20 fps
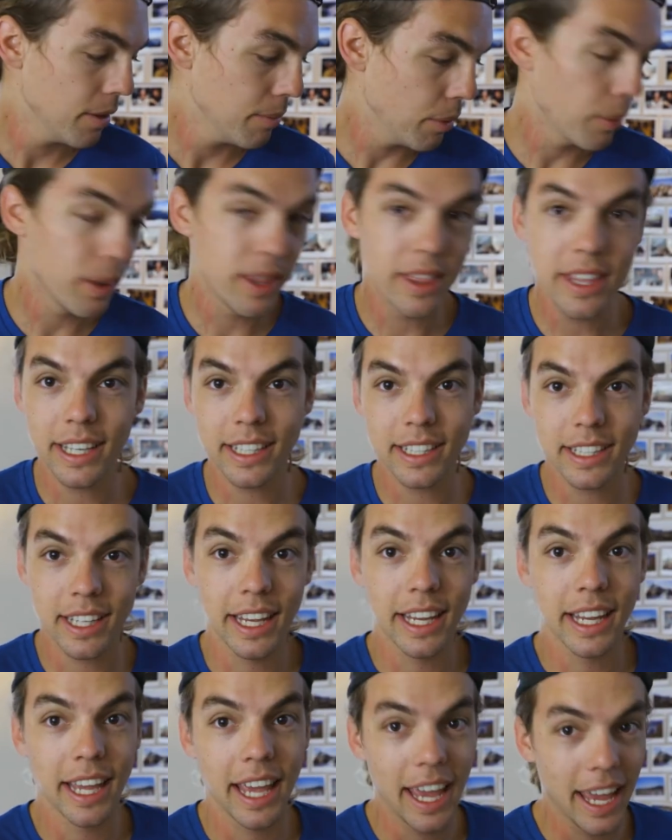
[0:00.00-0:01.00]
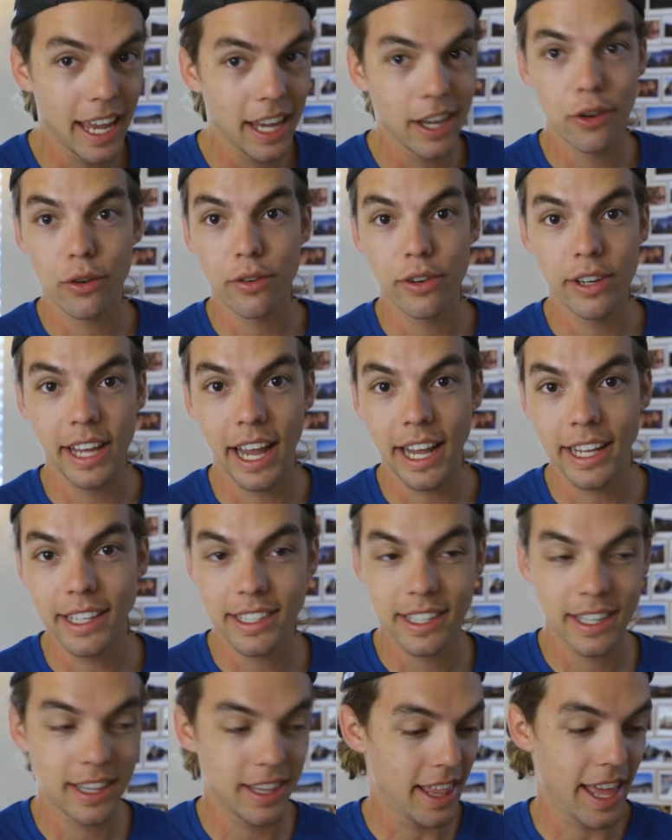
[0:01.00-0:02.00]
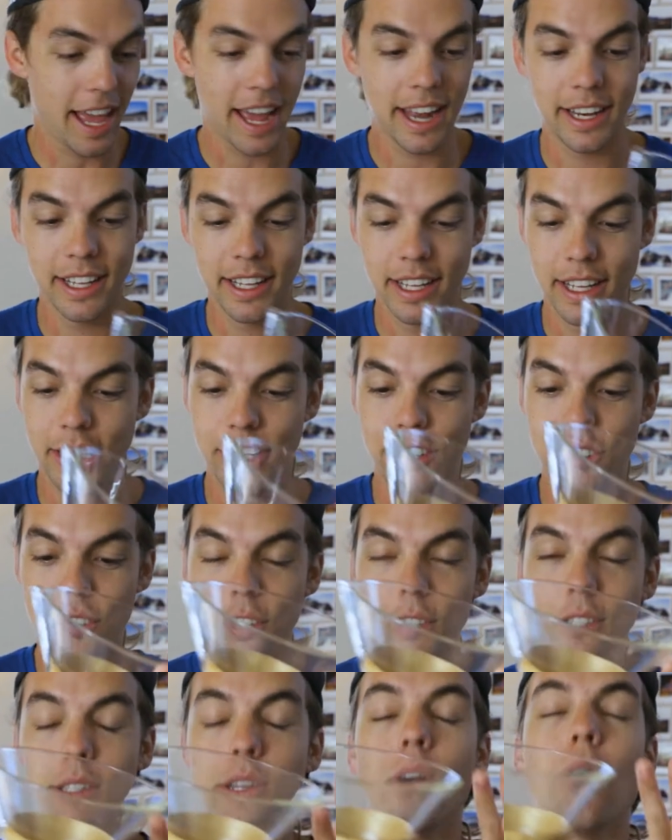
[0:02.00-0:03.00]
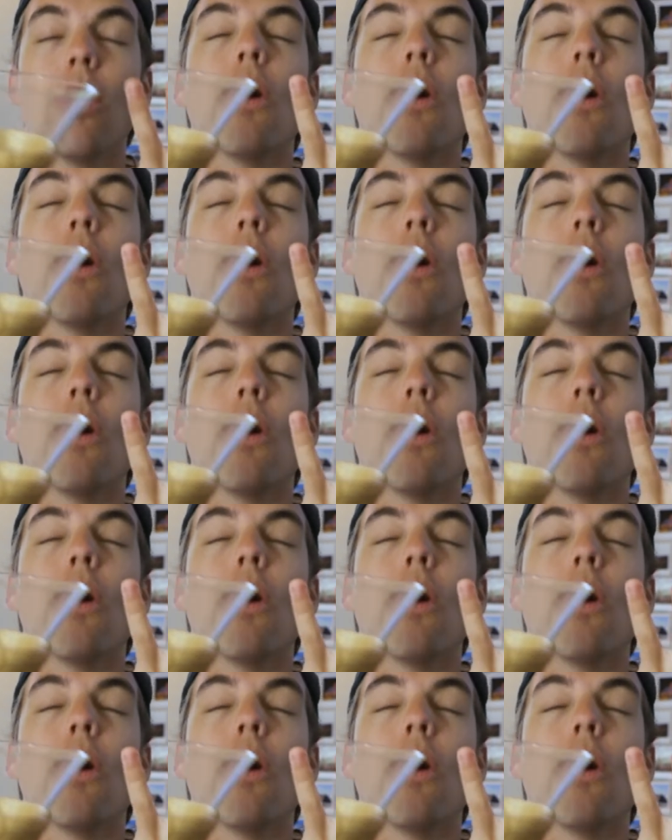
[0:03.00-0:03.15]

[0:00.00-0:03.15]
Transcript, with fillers: But with this, like it creates that just